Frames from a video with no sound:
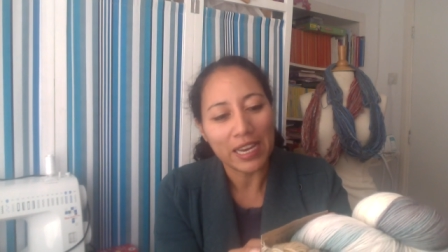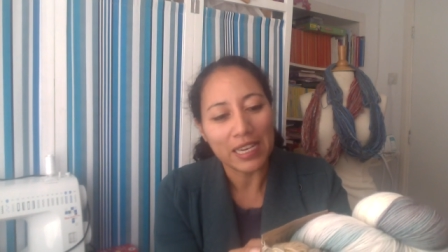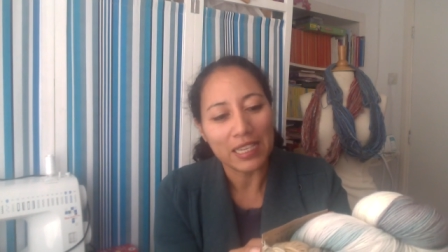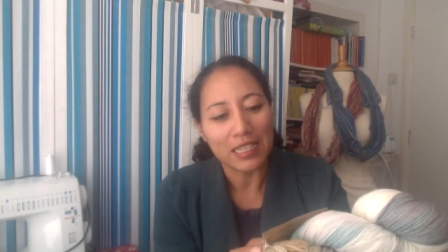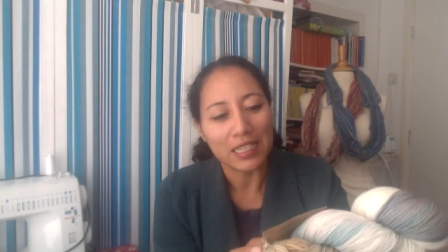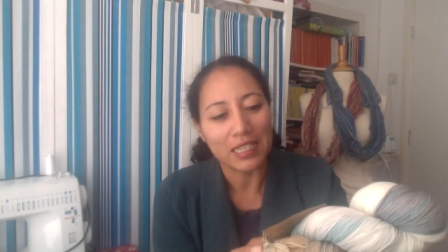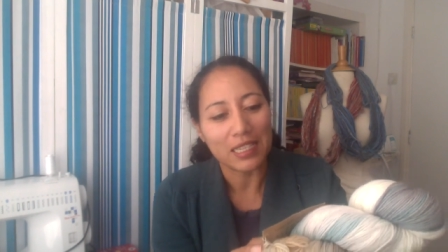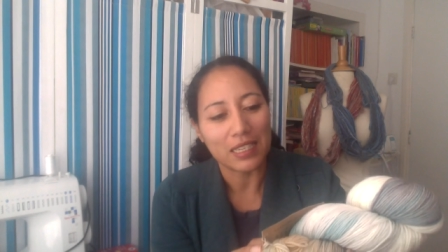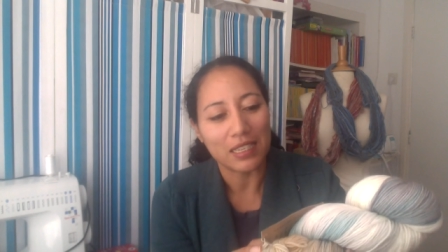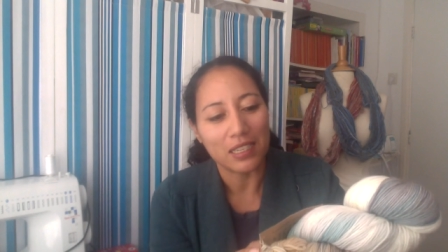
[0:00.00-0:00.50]

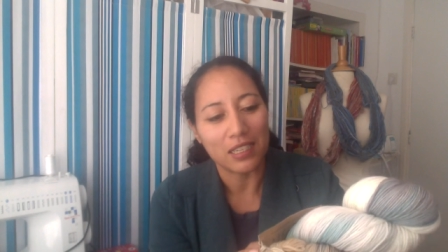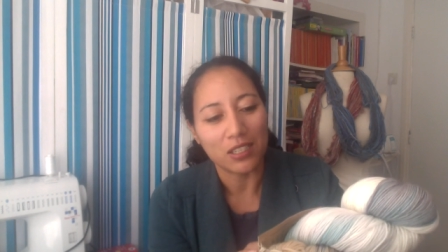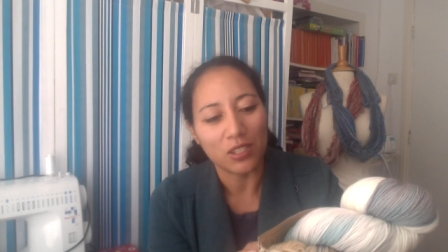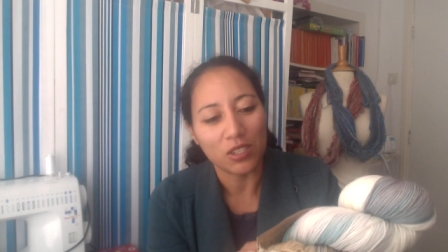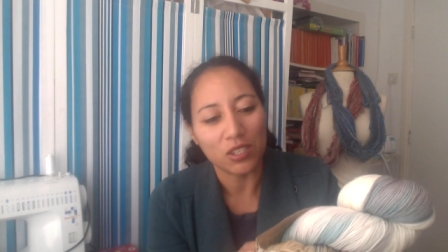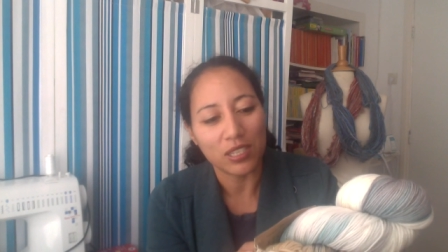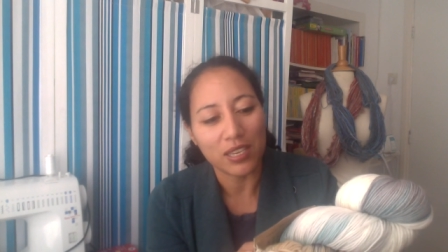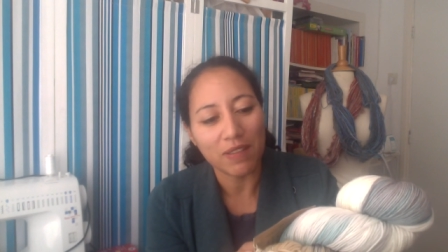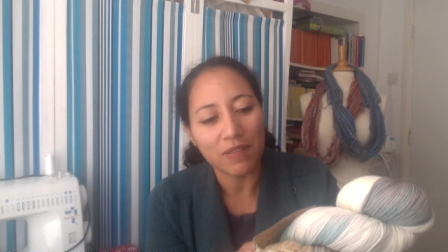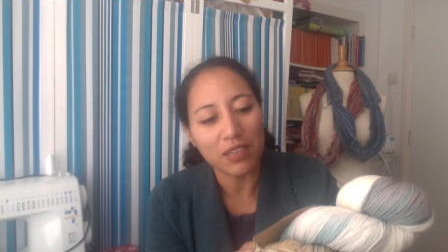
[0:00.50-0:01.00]
It's
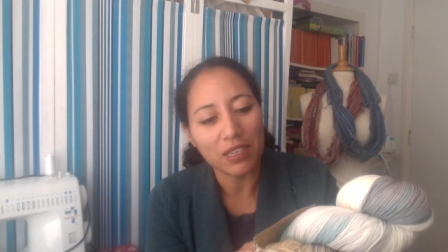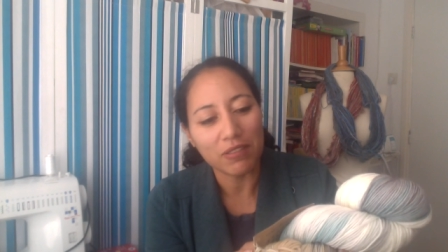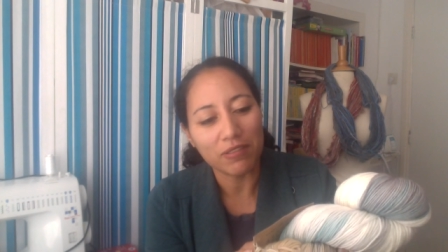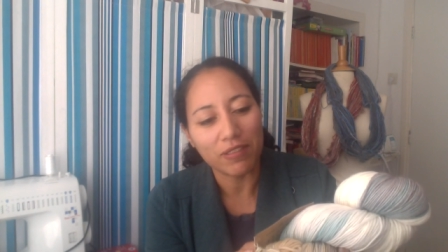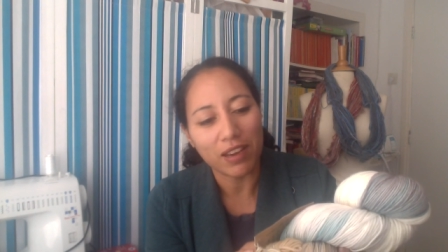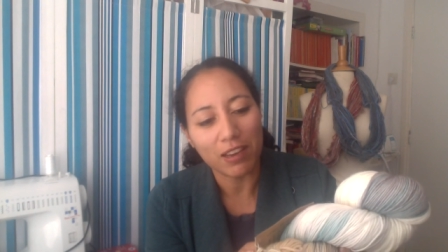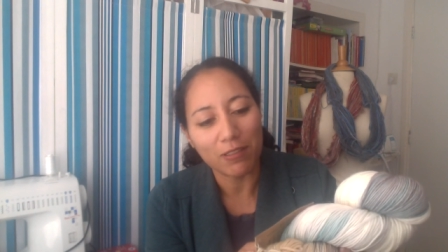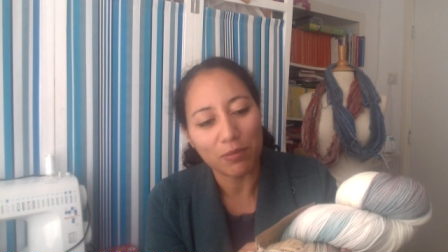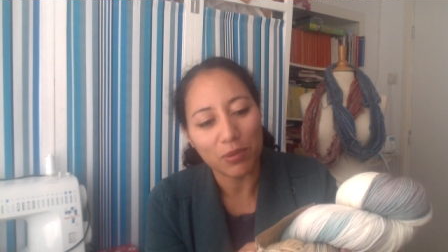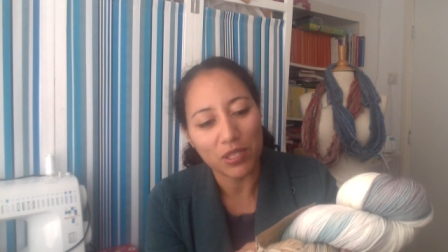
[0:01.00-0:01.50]

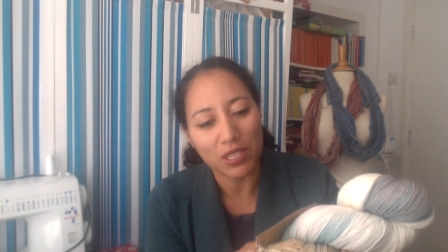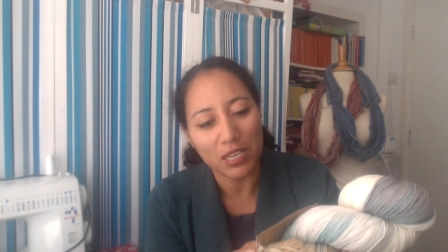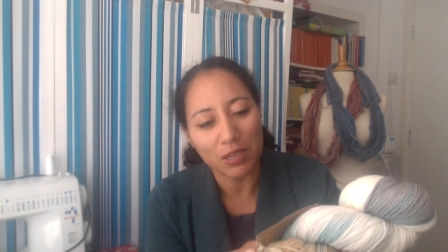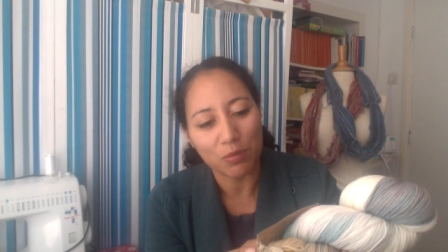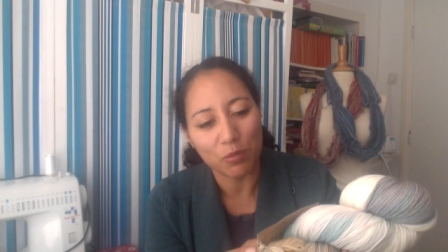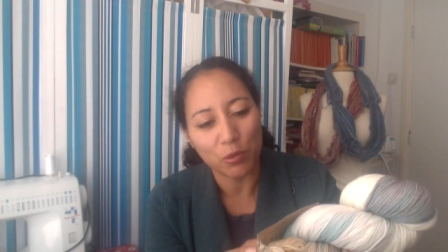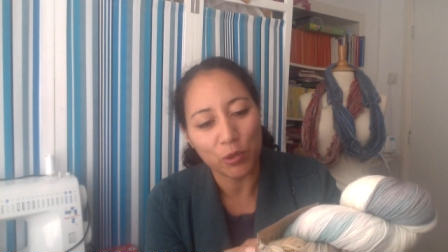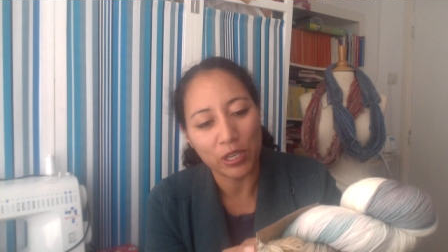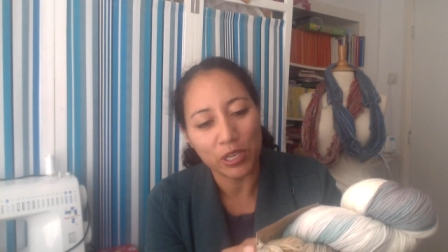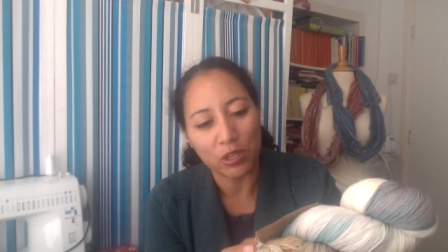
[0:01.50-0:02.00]
75%
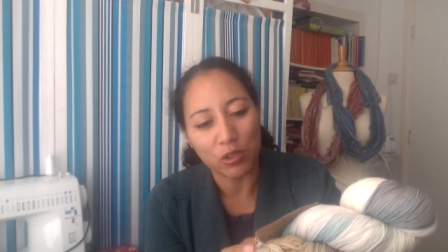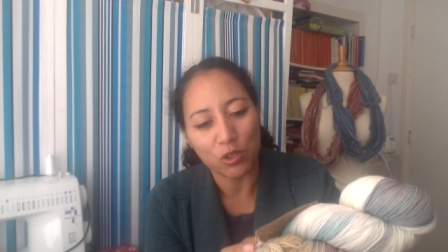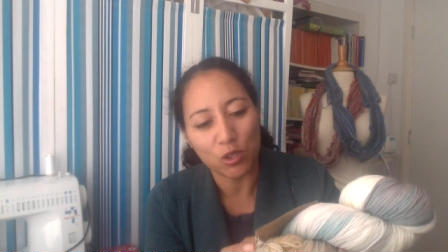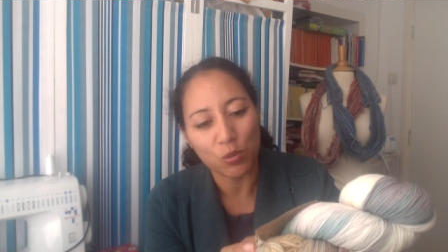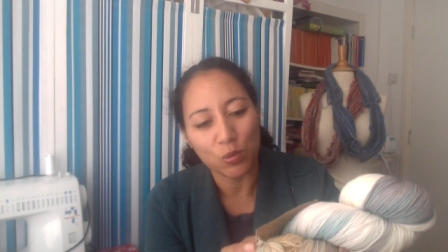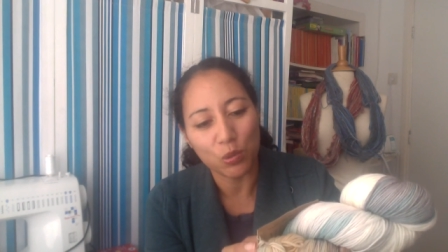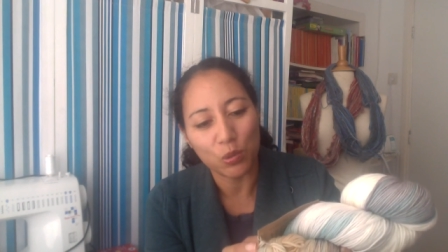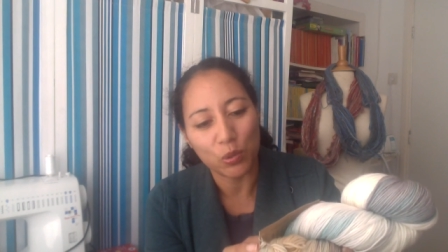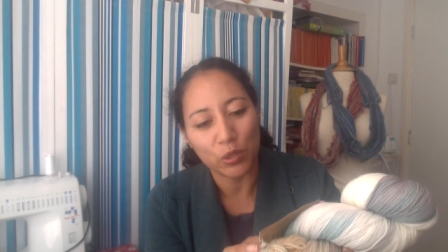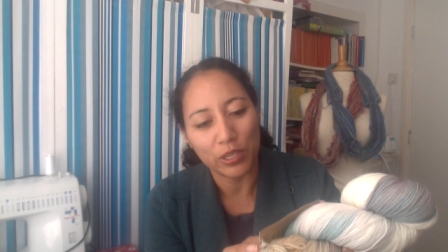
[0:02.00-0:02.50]
merino
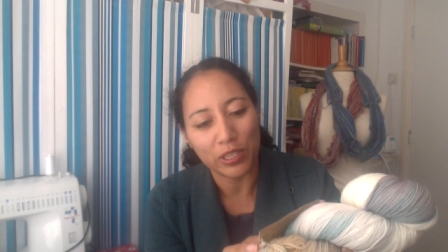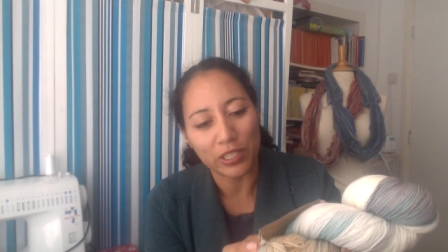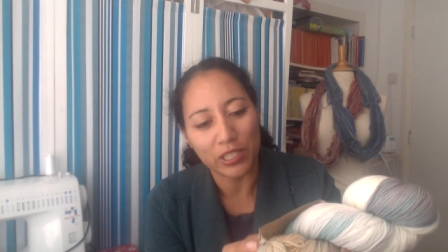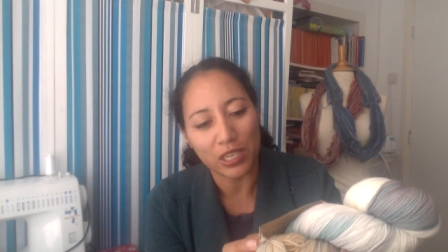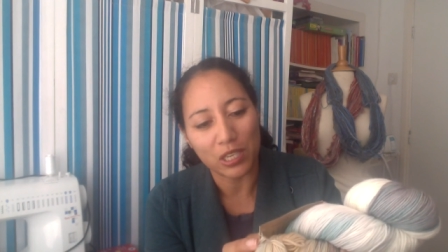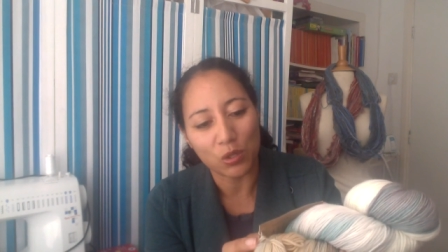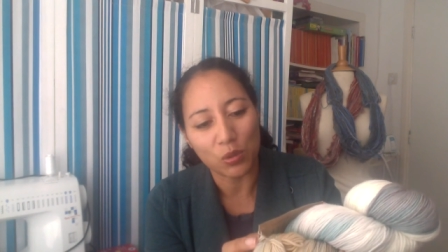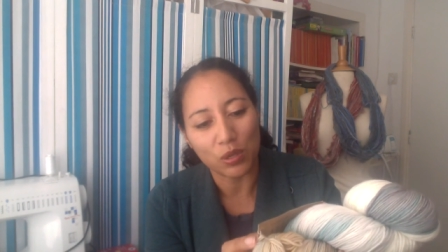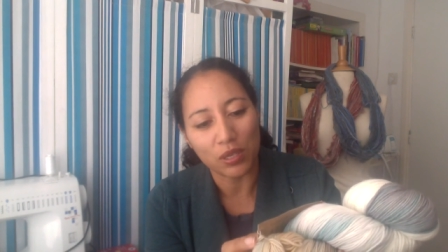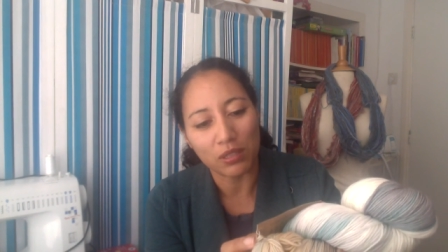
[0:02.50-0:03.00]
superwash
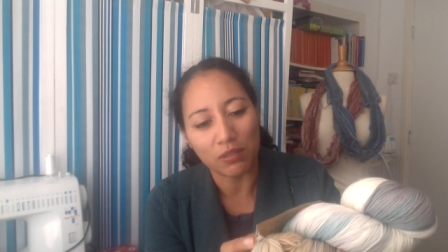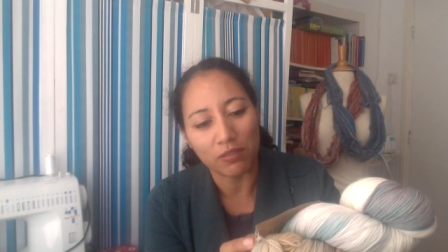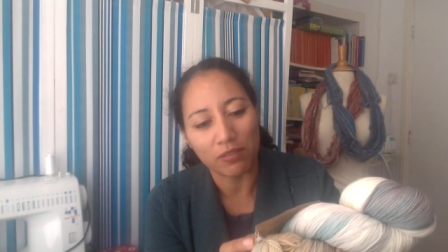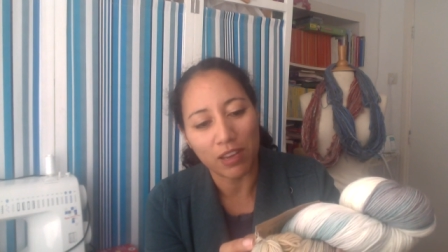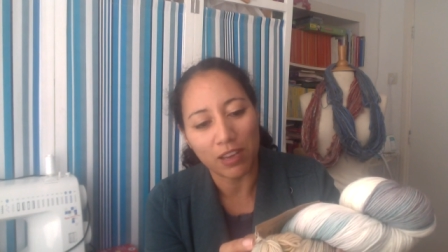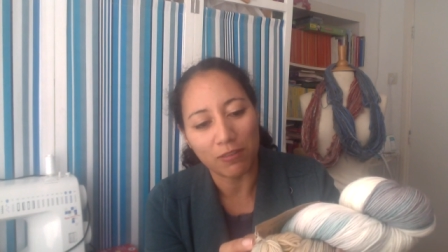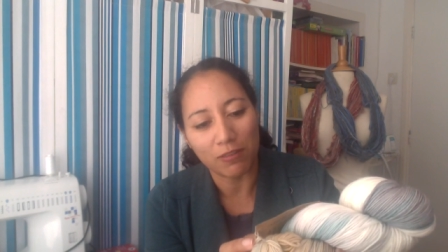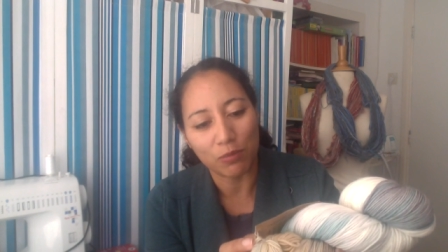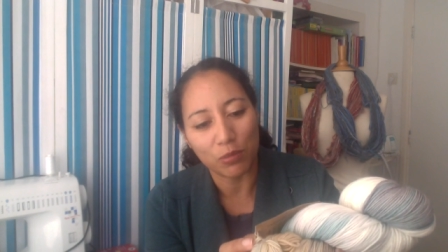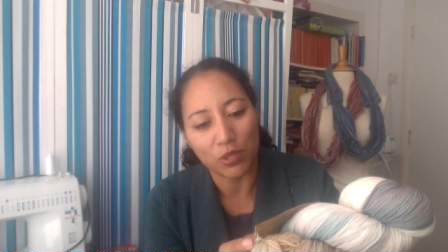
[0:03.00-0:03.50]
and
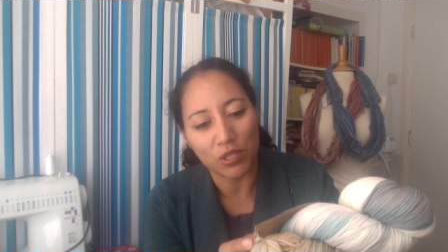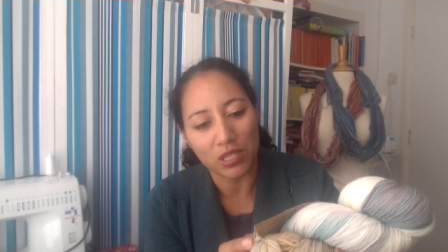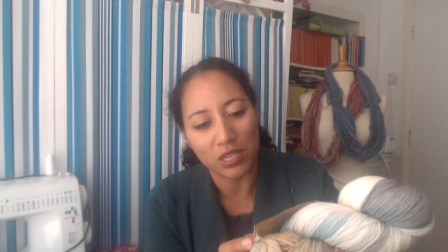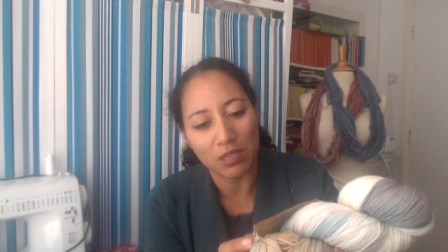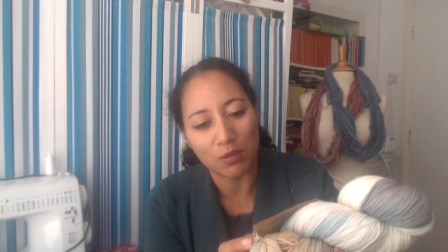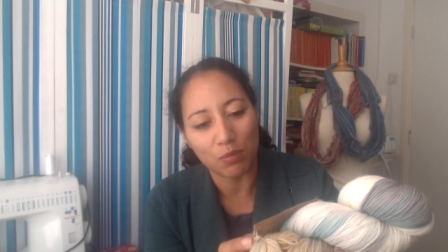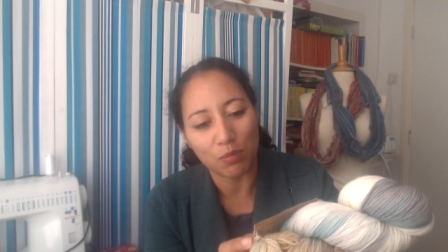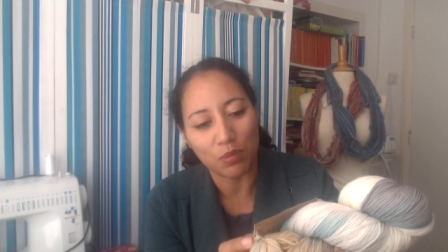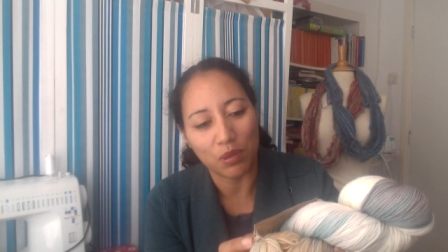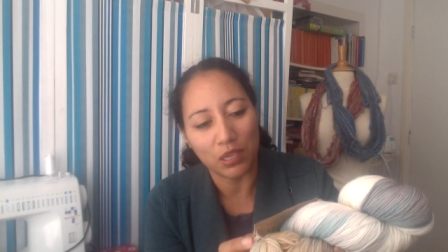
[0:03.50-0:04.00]

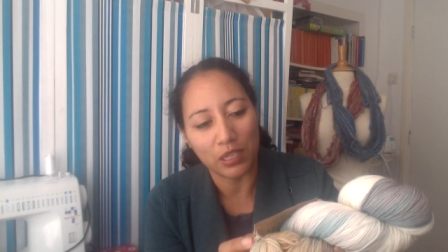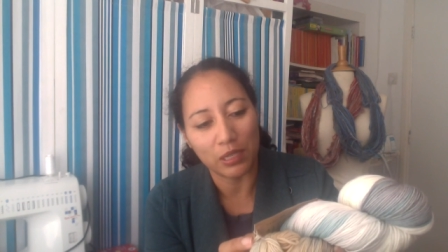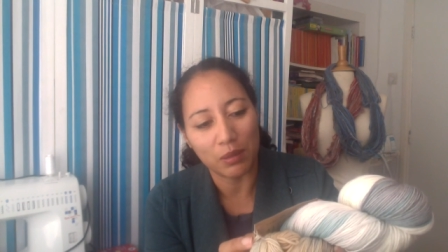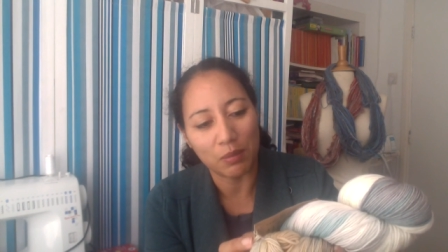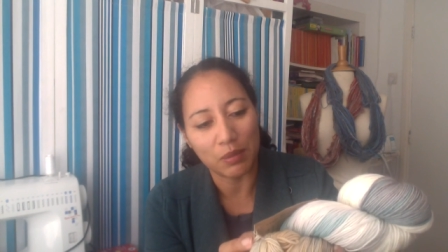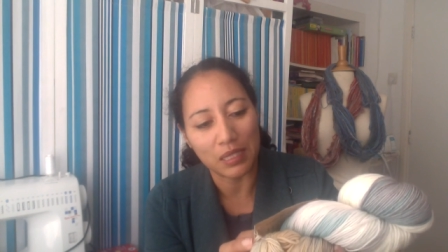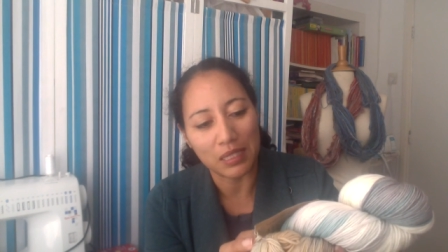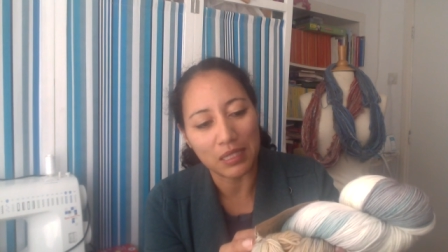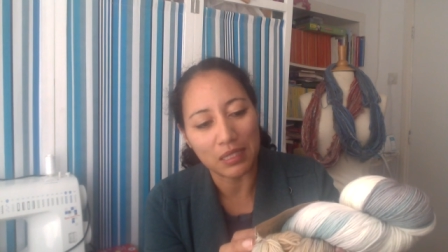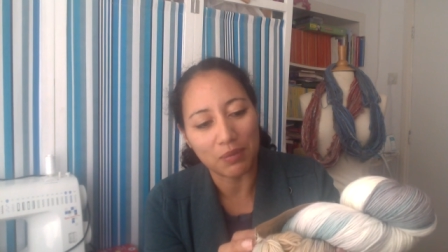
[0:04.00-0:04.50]
25%
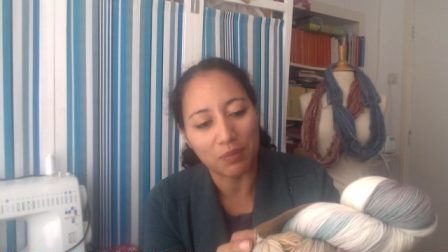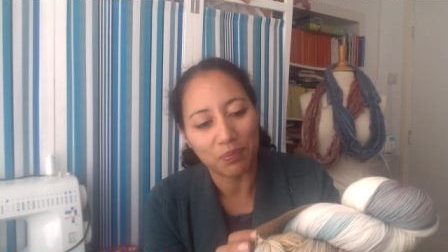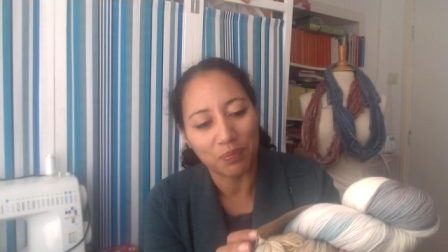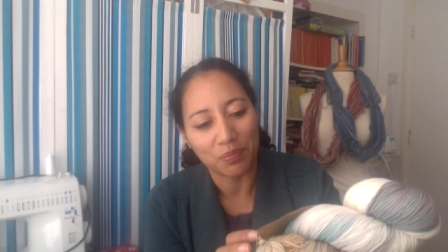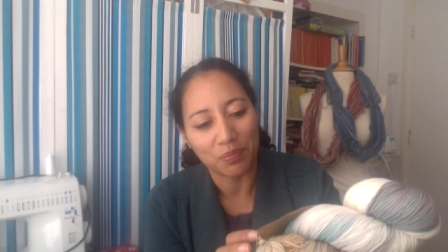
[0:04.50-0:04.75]
polyamide.